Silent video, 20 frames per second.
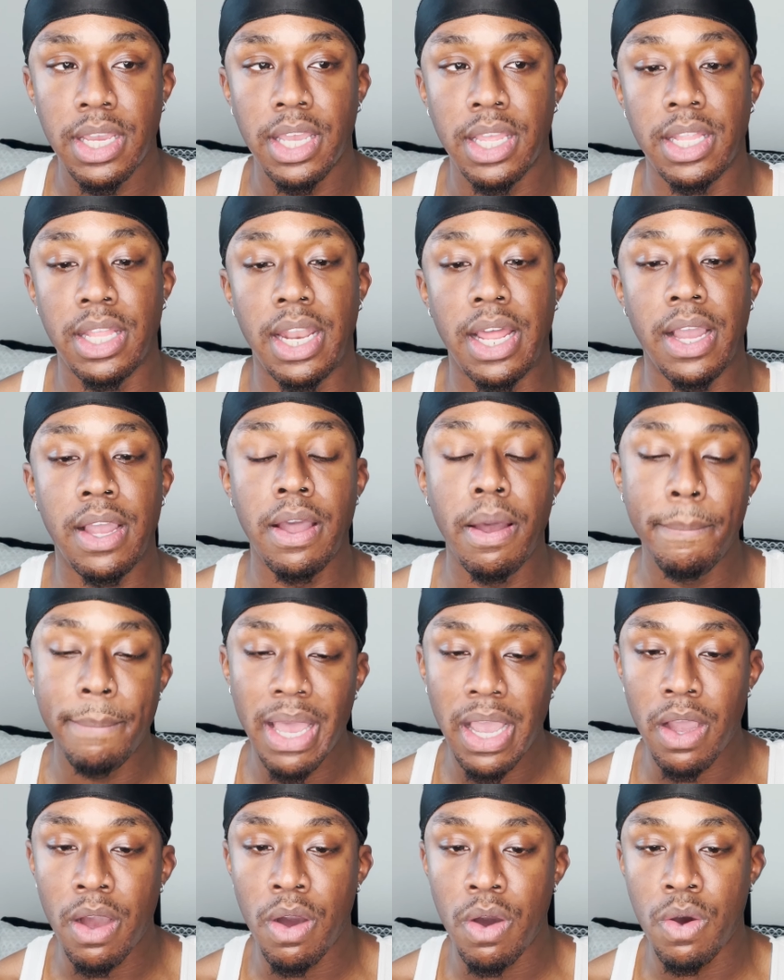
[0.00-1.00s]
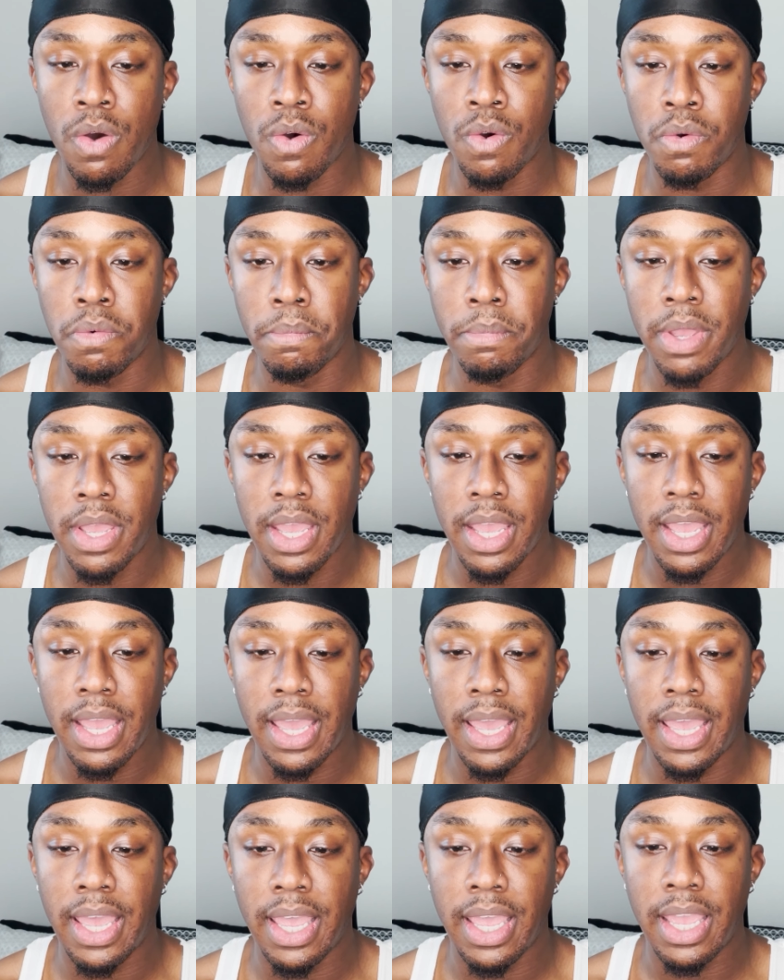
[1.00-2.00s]
And then I come back home
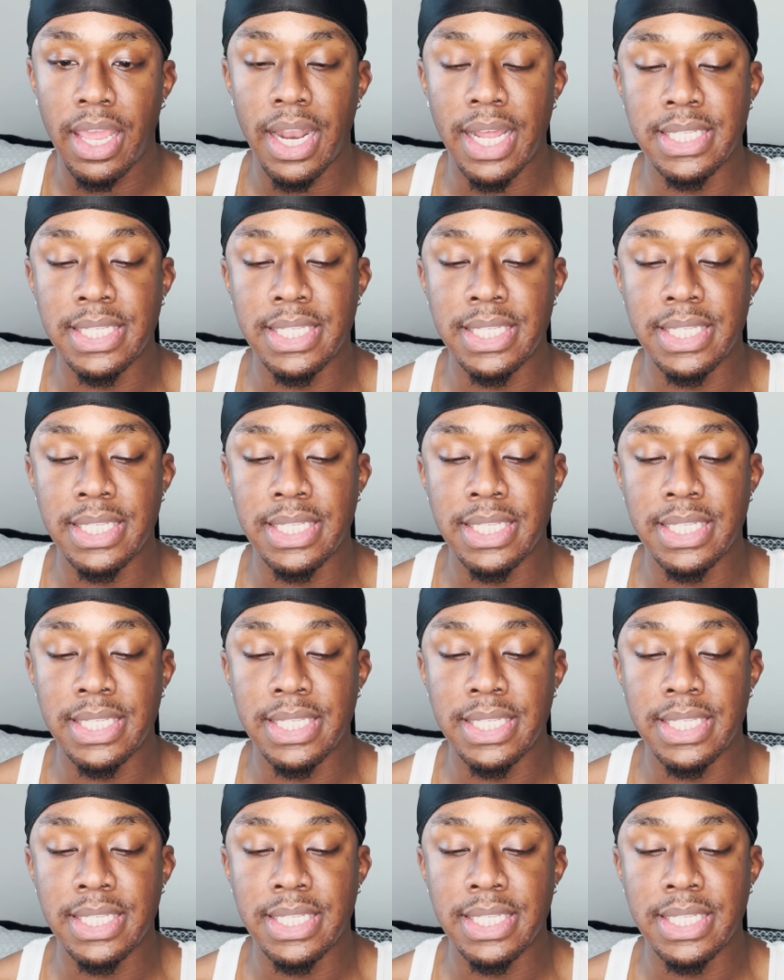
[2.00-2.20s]
and